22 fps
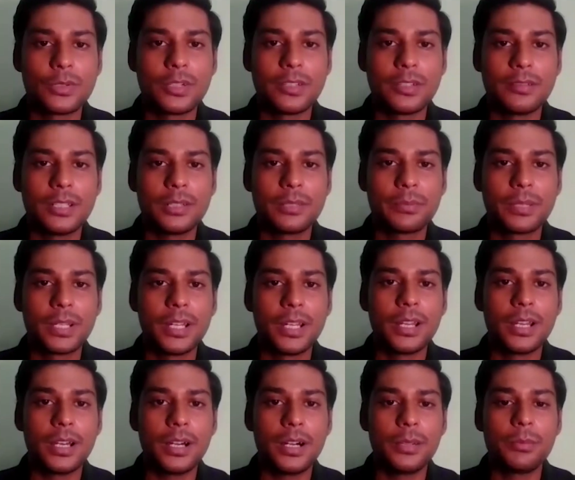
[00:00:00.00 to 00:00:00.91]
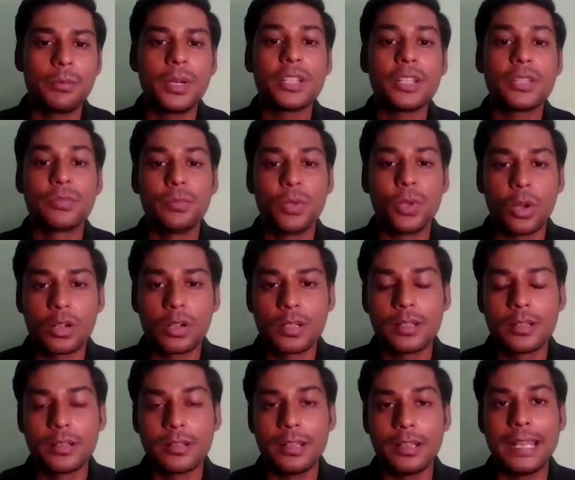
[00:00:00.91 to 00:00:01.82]
as to develop a much
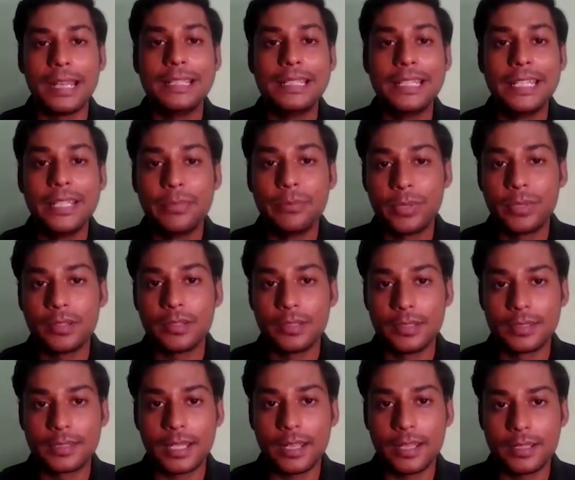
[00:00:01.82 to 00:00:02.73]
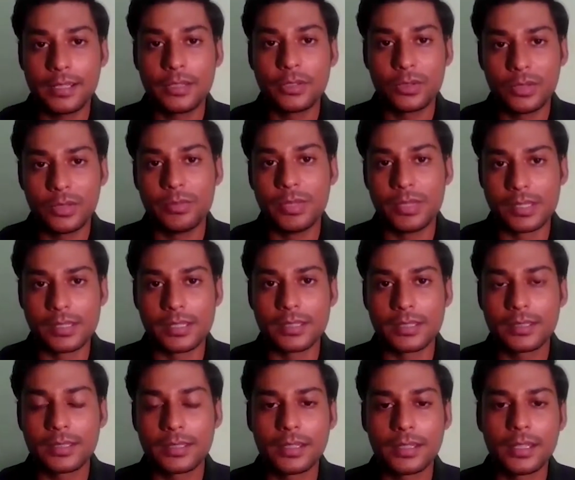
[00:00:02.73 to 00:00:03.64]
broader and deeper insight into the
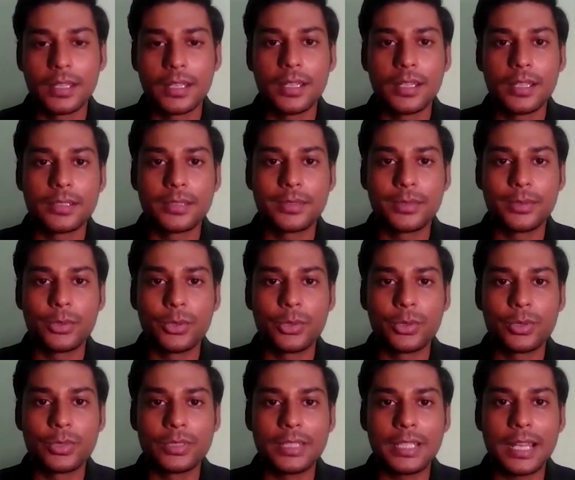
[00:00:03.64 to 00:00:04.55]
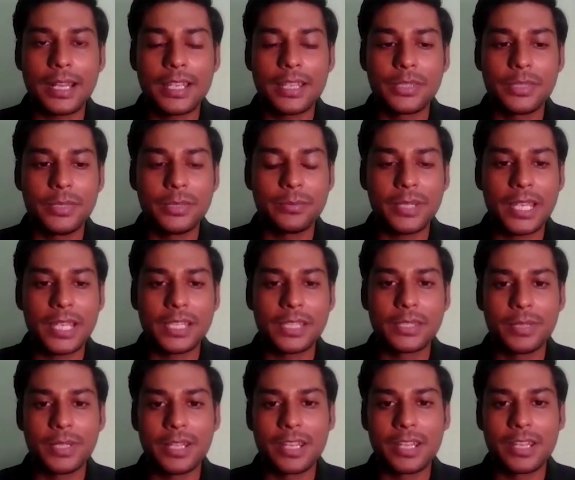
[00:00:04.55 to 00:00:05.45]
business. So that has been my
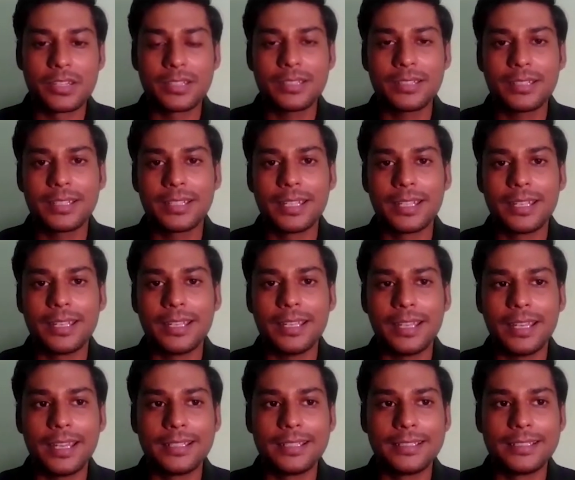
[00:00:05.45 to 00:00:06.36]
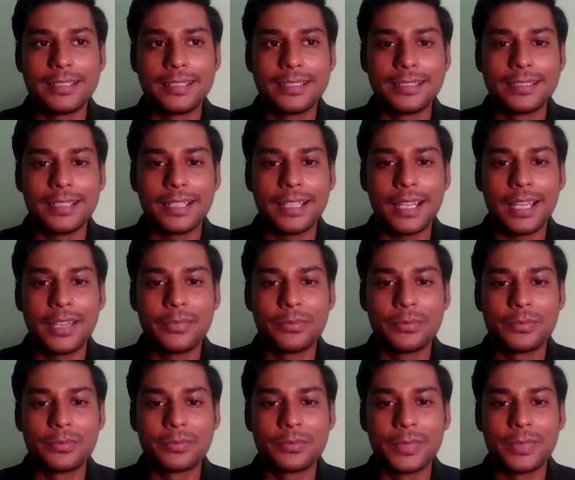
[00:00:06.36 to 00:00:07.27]
aspiration, and
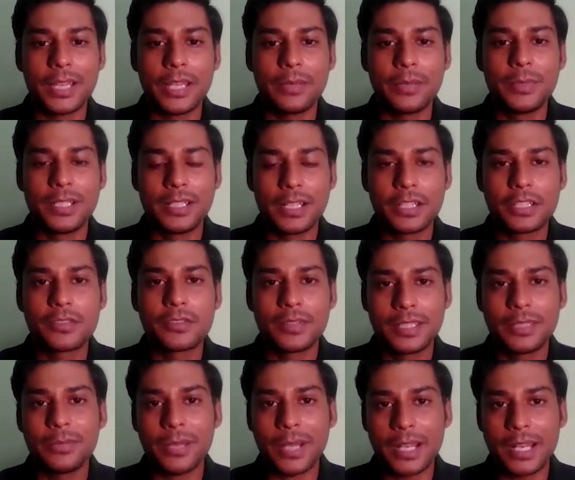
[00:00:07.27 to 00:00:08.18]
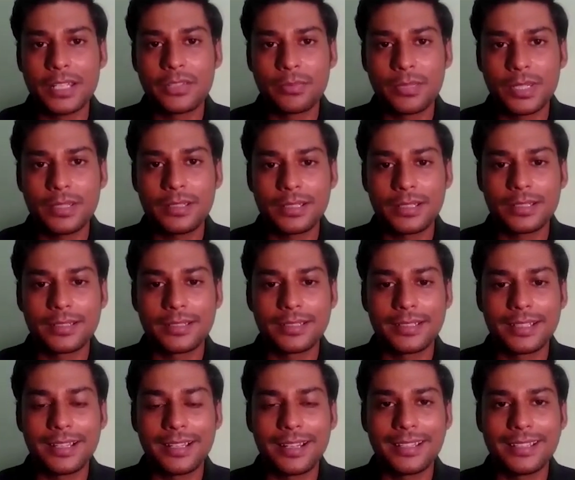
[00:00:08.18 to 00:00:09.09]
I'm in touch with the management
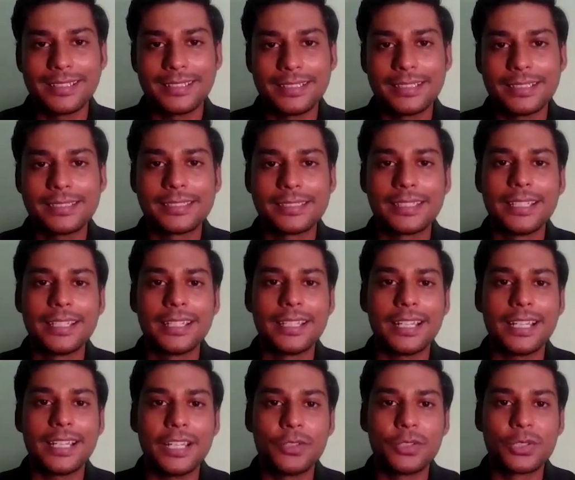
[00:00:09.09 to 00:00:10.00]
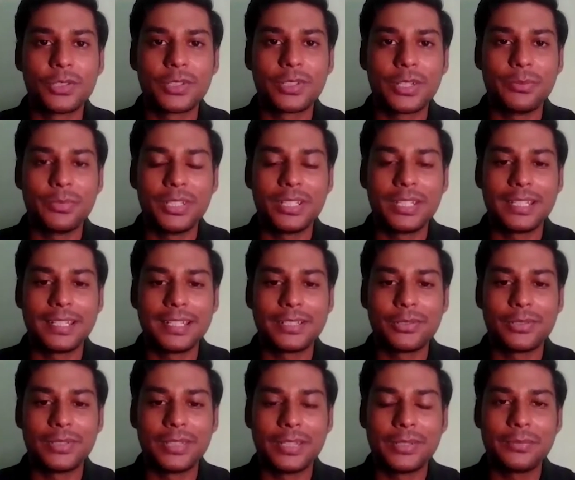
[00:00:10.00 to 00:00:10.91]
regarding this. I've also
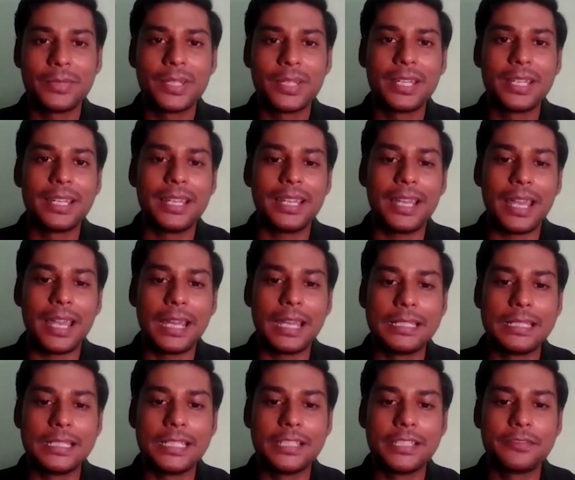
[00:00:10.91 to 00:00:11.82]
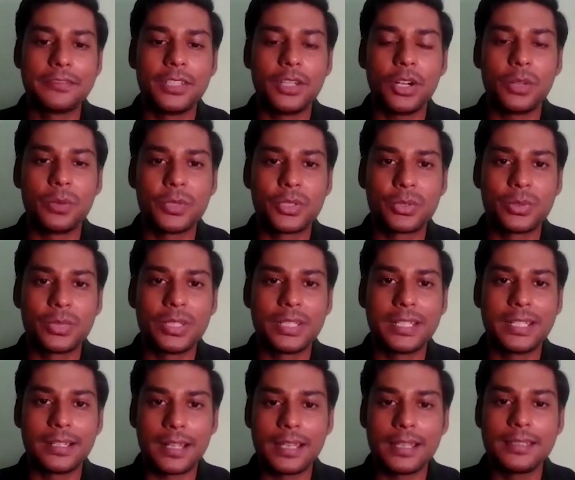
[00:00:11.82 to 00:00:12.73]
communicated to them, and if the
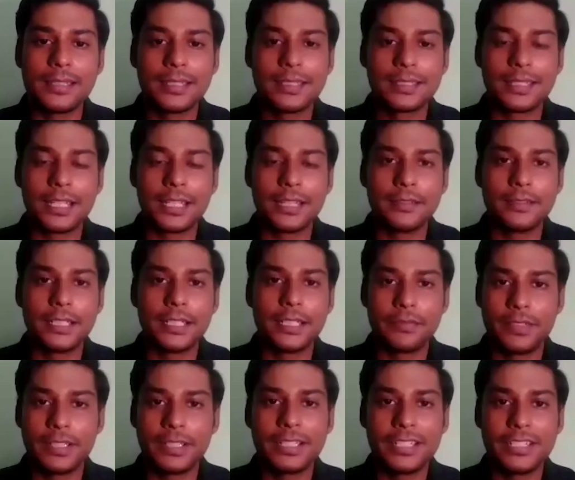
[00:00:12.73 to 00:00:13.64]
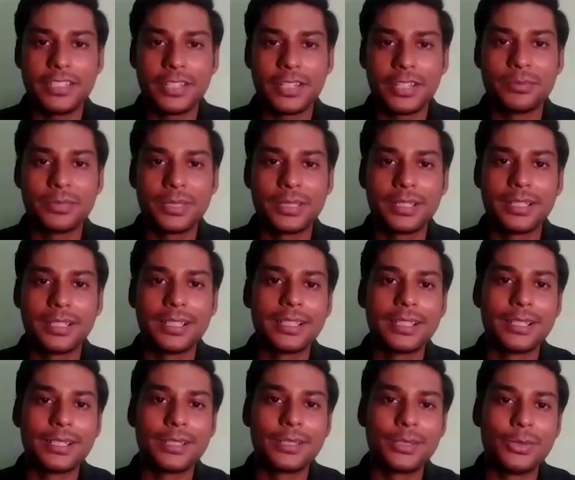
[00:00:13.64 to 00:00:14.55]
opportunity arises, I will definitely jump
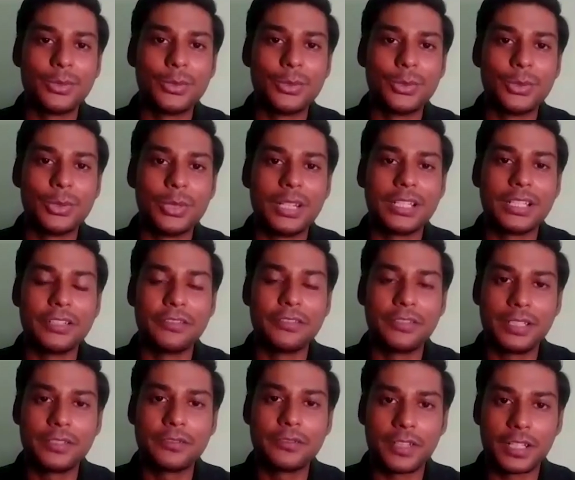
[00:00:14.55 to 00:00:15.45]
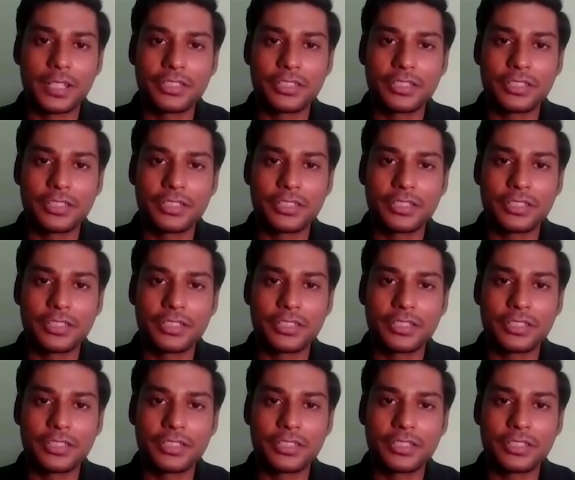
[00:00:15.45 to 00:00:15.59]
to a different